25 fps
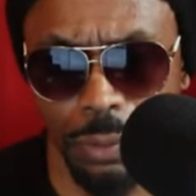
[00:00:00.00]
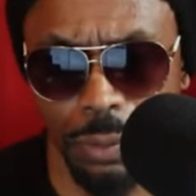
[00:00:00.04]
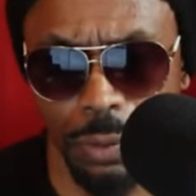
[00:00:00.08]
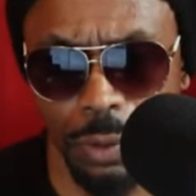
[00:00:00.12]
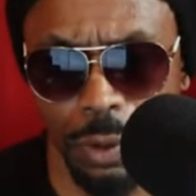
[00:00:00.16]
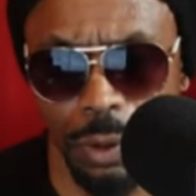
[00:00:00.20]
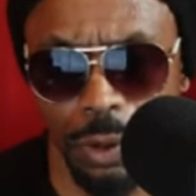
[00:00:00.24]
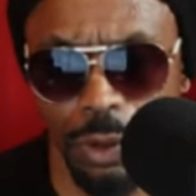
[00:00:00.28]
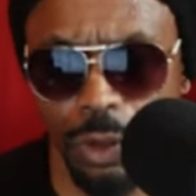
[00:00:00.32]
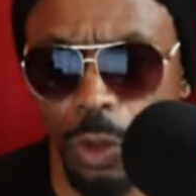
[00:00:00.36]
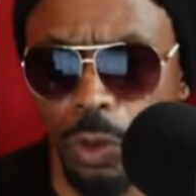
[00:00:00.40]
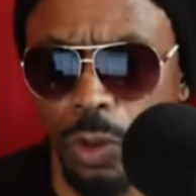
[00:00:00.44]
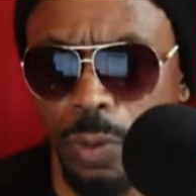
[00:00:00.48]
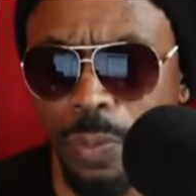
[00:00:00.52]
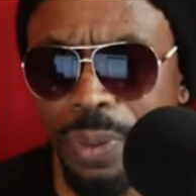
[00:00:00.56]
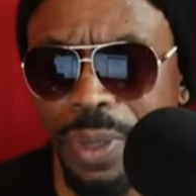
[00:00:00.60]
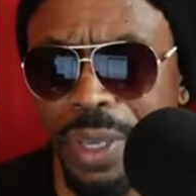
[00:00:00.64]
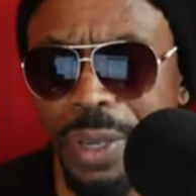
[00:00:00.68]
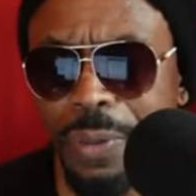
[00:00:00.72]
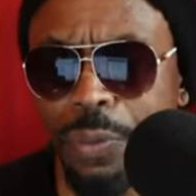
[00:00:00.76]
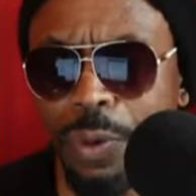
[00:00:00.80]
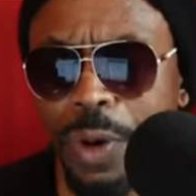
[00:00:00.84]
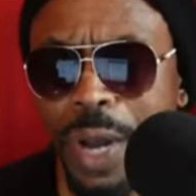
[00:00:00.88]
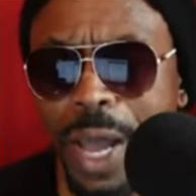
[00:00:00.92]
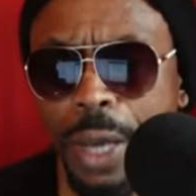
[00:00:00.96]
So the
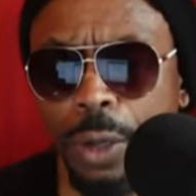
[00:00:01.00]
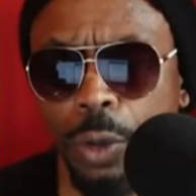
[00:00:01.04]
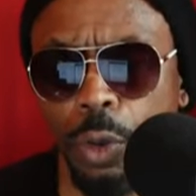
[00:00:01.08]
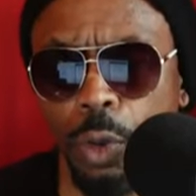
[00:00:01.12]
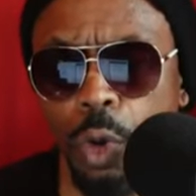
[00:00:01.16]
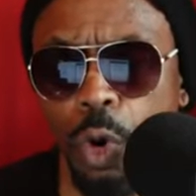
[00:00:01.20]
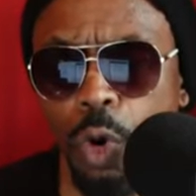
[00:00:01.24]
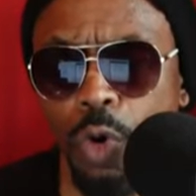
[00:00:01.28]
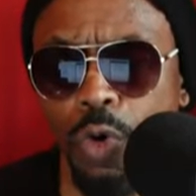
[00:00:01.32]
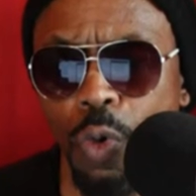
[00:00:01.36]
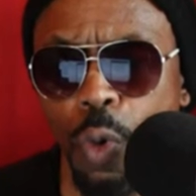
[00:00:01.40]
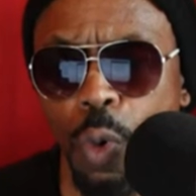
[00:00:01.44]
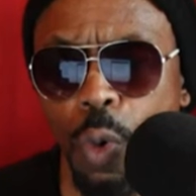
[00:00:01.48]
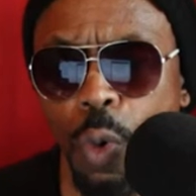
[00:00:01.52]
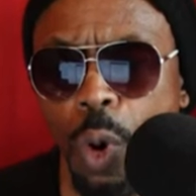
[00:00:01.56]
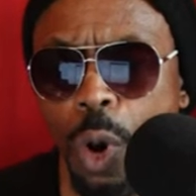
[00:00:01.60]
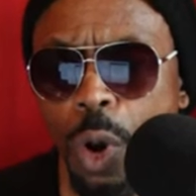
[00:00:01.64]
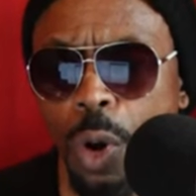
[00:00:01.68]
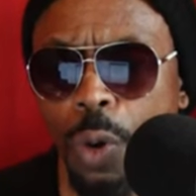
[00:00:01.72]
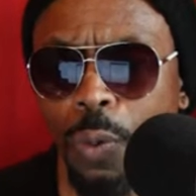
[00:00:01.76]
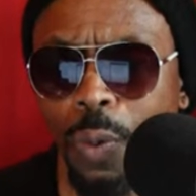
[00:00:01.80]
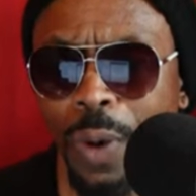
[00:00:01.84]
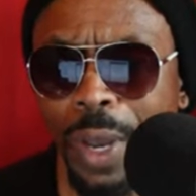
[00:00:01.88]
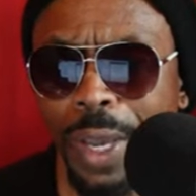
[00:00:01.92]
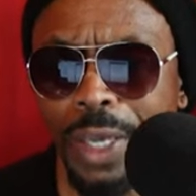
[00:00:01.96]
people had
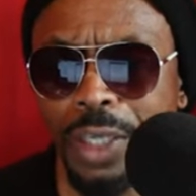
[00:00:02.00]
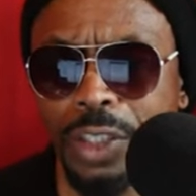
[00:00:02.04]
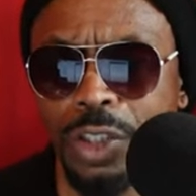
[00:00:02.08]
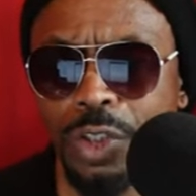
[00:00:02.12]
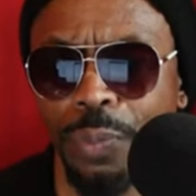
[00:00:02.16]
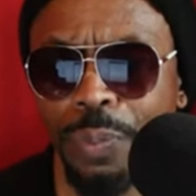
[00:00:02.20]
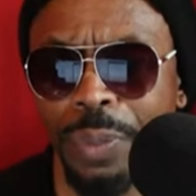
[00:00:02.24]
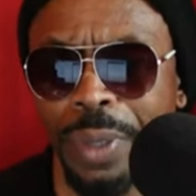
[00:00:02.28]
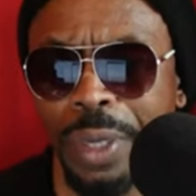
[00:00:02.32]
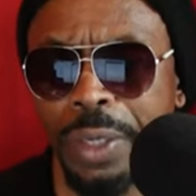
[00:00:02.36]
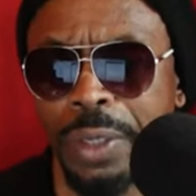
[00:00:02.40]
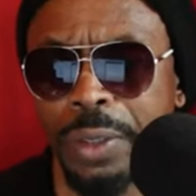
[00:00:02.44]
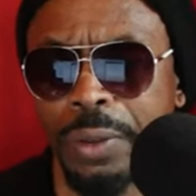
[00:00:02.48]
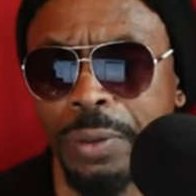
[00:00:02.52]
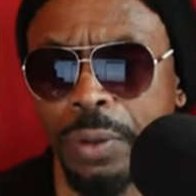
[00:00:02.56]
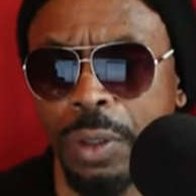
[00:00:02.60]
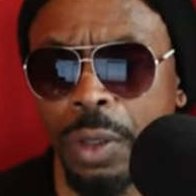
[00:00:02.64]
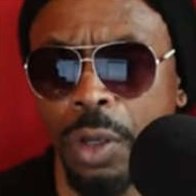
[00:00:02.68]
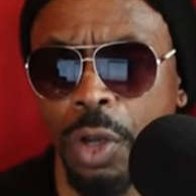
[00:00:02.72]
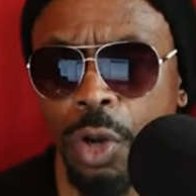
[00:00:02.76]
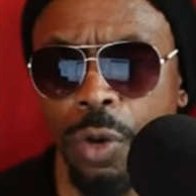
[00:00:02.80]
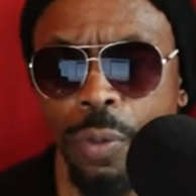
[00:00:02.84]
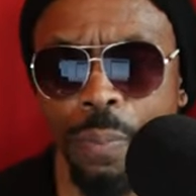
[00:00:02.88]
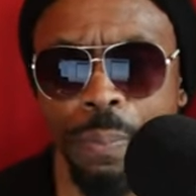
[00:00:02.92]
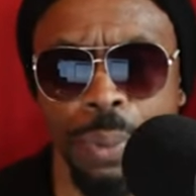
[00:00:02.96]
always been
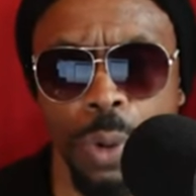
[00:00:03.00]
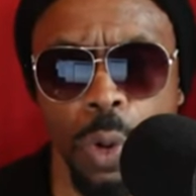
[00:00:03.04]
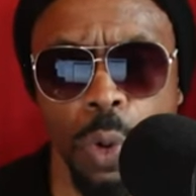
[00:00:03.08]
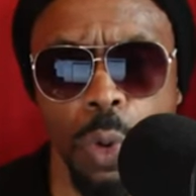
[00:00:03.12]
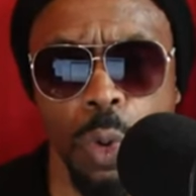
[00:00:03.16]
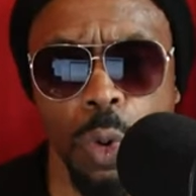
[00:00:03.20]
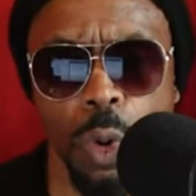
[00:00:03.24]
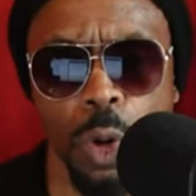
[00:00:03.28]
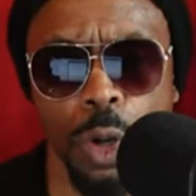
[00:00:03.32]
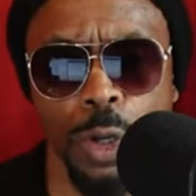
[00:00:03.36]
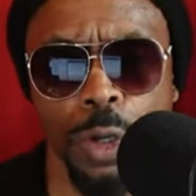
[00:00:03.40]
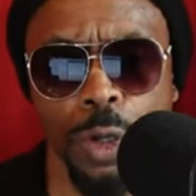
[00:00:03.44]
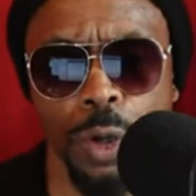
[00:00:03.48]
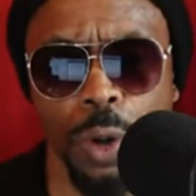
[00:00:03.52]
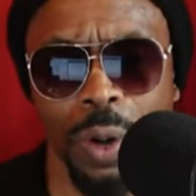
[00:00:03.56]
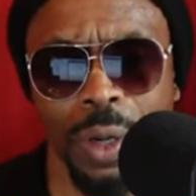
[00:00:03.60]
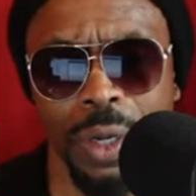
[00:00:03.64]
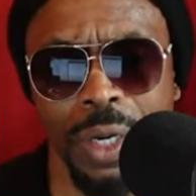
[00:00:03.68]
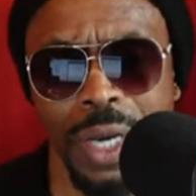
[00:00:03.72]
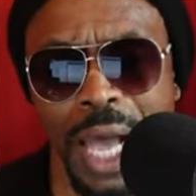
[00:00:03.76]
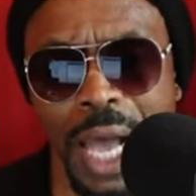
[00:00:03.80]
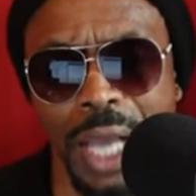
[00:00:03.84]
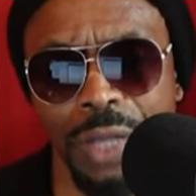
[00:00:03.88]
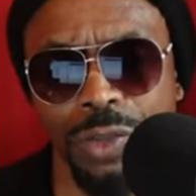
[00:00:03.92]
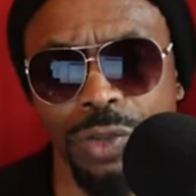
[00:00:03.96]
born or
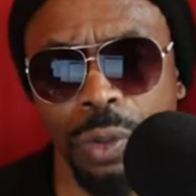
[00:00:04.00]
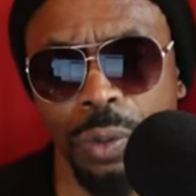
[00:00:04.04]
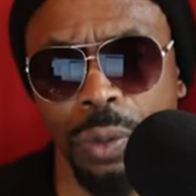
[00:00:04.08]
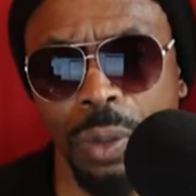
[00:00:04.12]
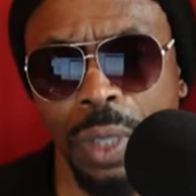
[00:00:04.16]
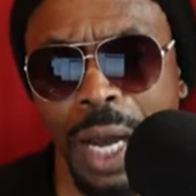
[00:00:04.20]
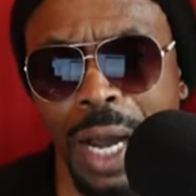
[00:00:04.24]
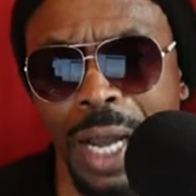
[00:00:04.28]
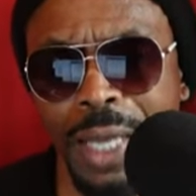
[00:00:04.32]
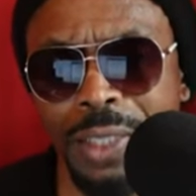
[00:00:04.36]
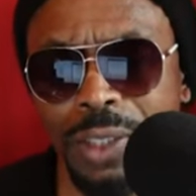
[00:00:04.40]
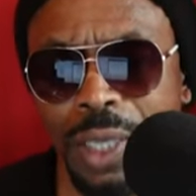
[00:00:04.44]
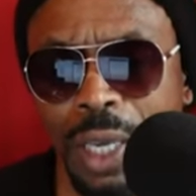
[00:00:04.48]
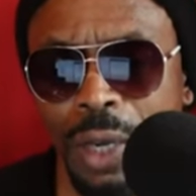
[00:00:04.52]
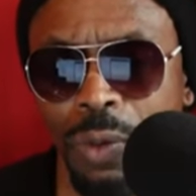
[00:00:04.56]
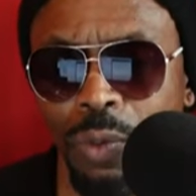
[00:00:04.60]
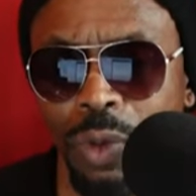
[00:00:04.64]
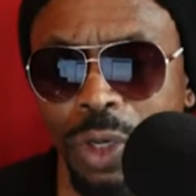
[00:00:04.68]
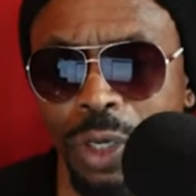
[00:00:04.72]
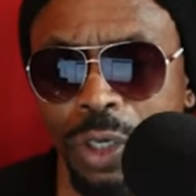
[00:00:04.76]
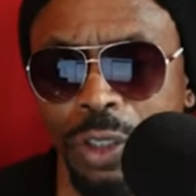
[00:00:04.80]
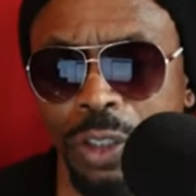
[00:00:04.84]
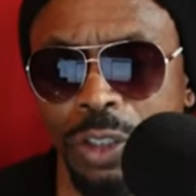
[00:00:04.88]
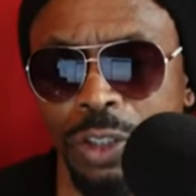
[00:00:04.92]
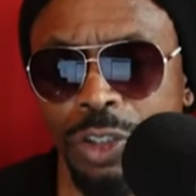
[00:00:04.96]
naturalized in one
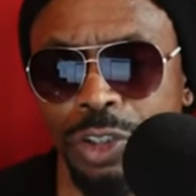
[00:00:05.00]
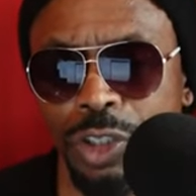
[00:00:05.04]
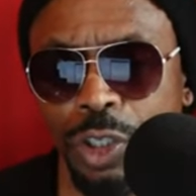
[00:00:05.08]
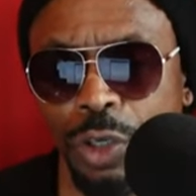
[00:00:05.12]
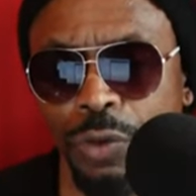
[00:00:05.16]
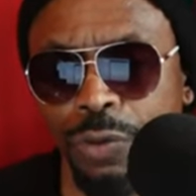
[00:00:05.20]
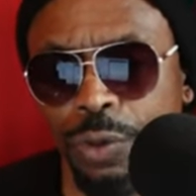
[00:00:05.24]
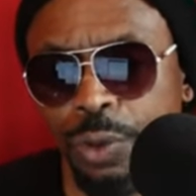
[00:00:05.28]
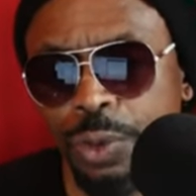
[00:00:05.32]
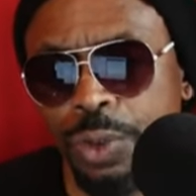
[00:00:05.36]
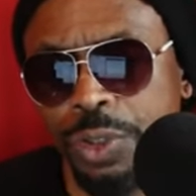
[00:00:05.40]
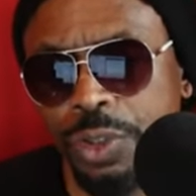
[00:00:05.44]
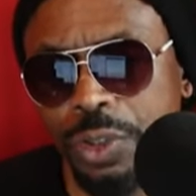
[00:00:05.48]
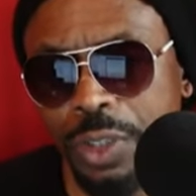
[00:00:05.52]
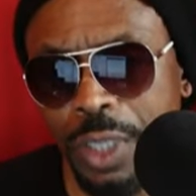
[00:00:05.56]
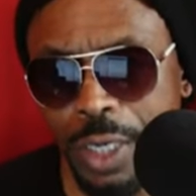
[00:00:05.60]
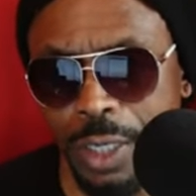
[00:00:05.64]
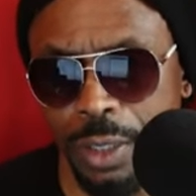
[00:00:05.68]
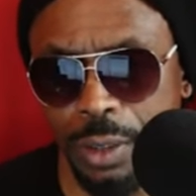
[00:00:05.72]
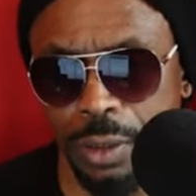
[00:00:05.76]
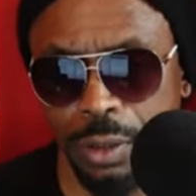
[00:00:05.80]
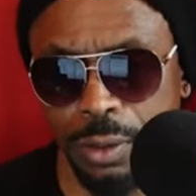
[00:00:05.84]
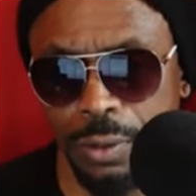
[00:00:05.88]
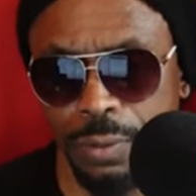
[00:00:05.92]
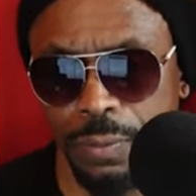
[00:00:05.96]
of the several states.